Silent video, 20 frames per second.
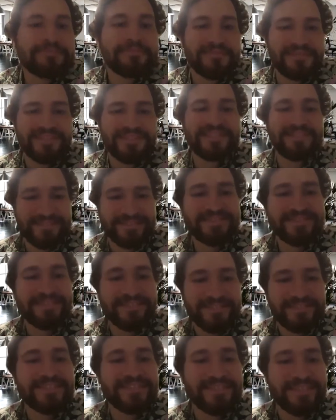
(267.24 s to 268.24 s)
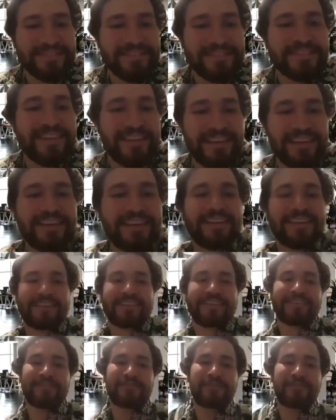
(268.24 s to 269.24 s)
except make music. So
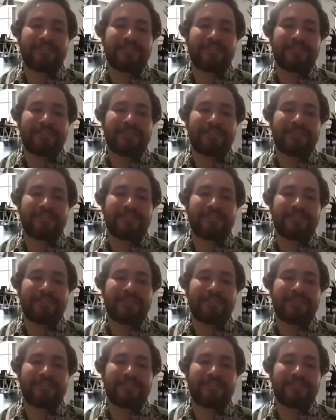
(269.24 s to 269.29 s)
yeah,